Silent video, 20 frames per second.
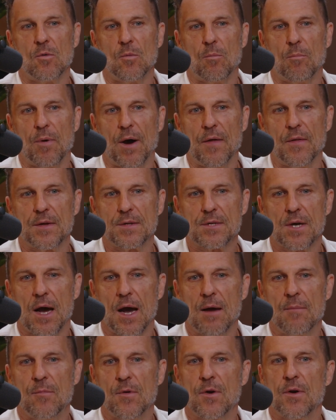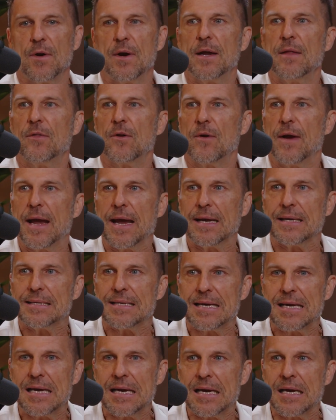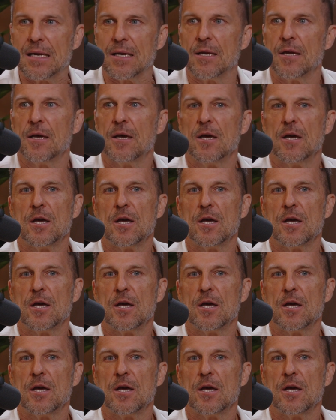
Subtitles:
by the time they're 18,